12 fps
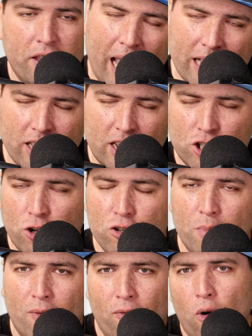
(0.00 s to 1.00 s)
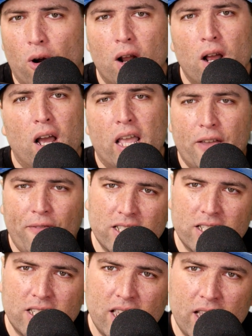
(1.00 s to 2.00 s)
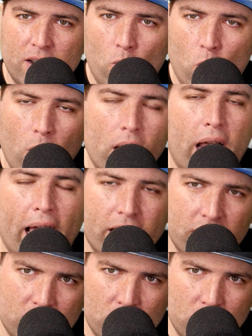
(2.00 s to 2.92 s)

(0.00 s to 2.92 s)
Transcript: And then as I showed you before, if I just hit one,